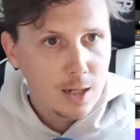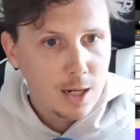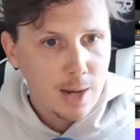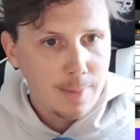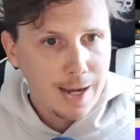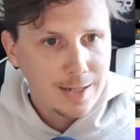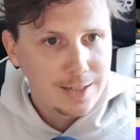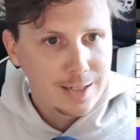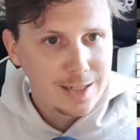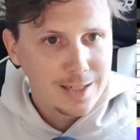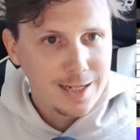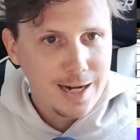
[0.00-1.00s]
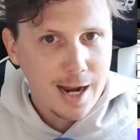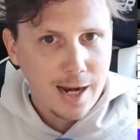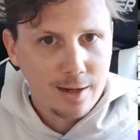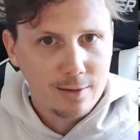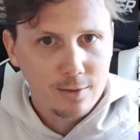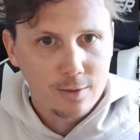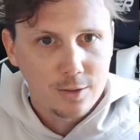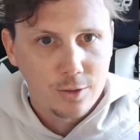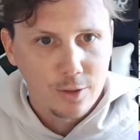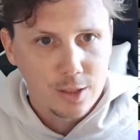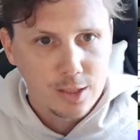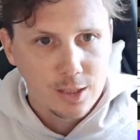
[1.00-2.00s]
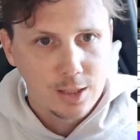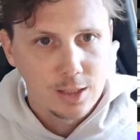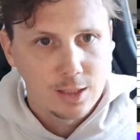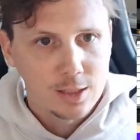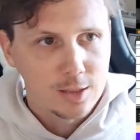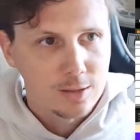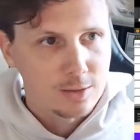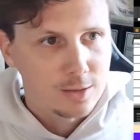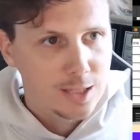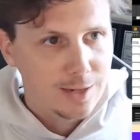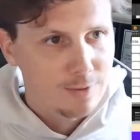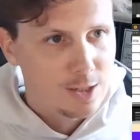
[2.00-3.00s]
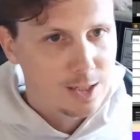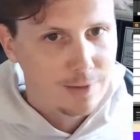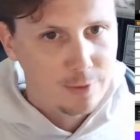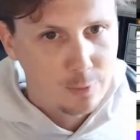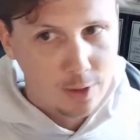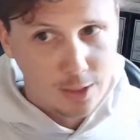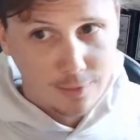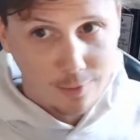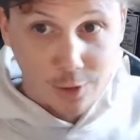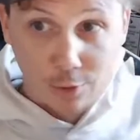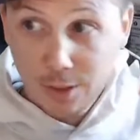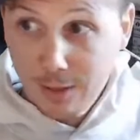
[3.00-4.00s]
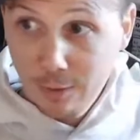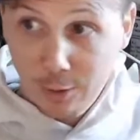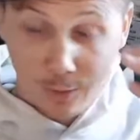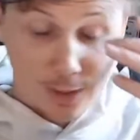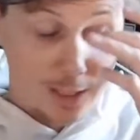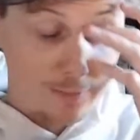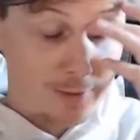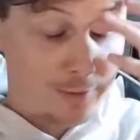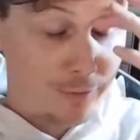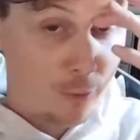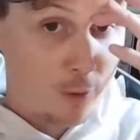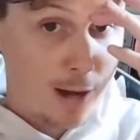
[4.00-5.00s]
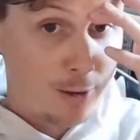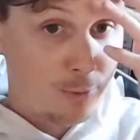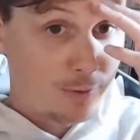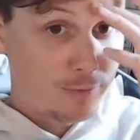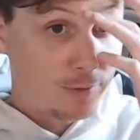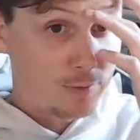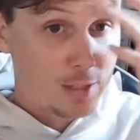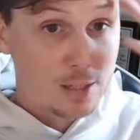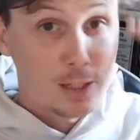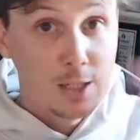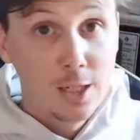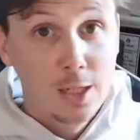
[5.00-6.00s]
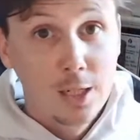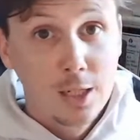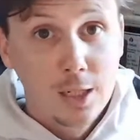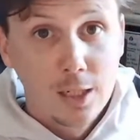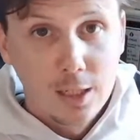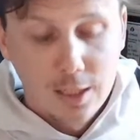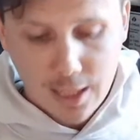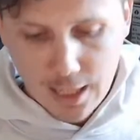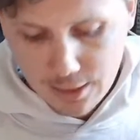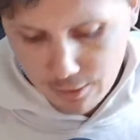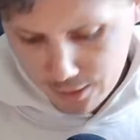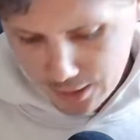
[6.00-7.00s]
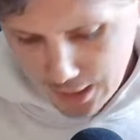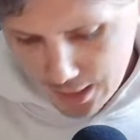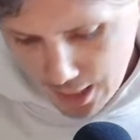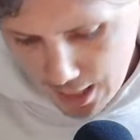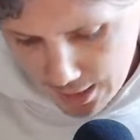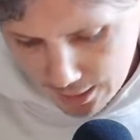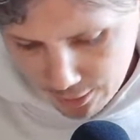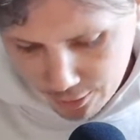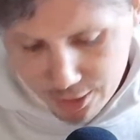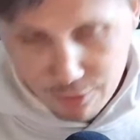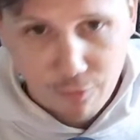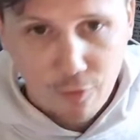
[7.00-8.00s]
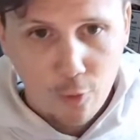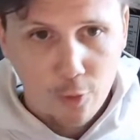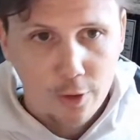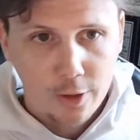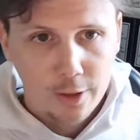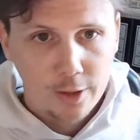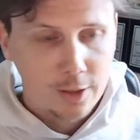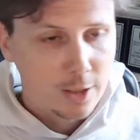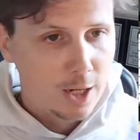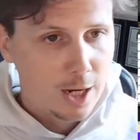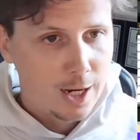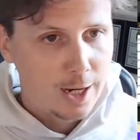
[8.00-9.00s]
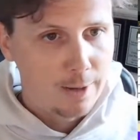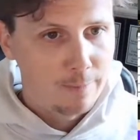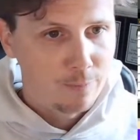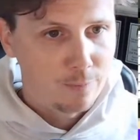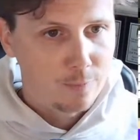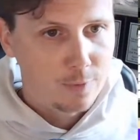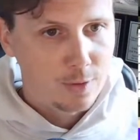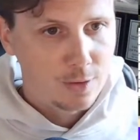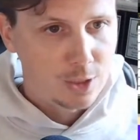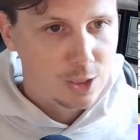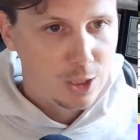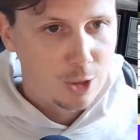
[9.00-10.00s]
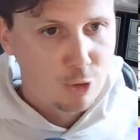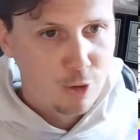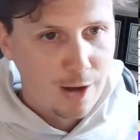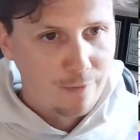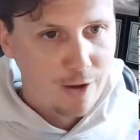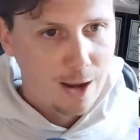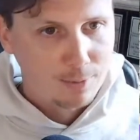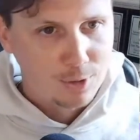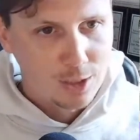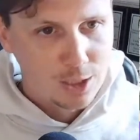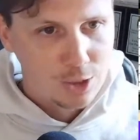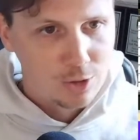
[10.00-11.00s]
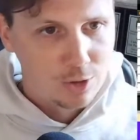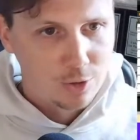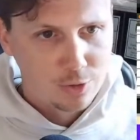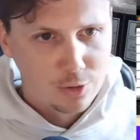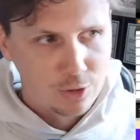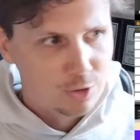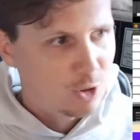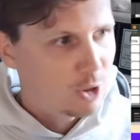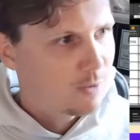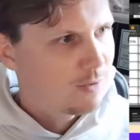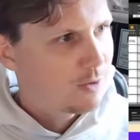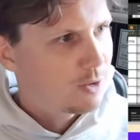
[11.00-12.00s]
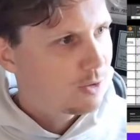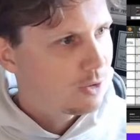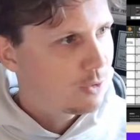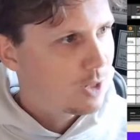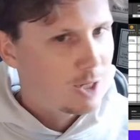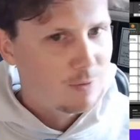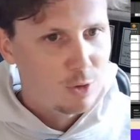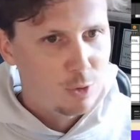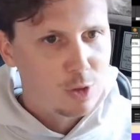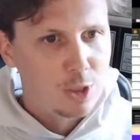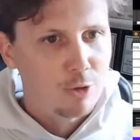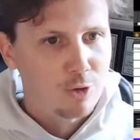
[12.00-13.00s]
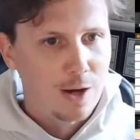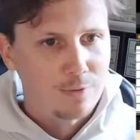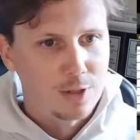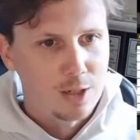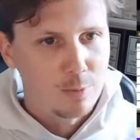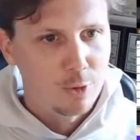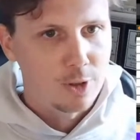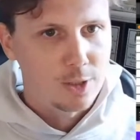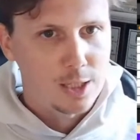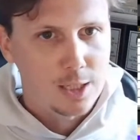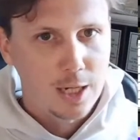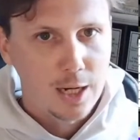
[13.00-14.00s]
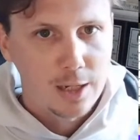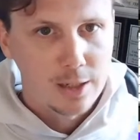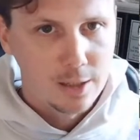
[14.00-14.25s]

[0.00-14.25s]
at 69, so this is 70, 71, 72, 73, 74 out of 150. Yeah, as I was saying, I looked for the slow draft option, and there's no even, you can't even do slow drafts anymore on DK.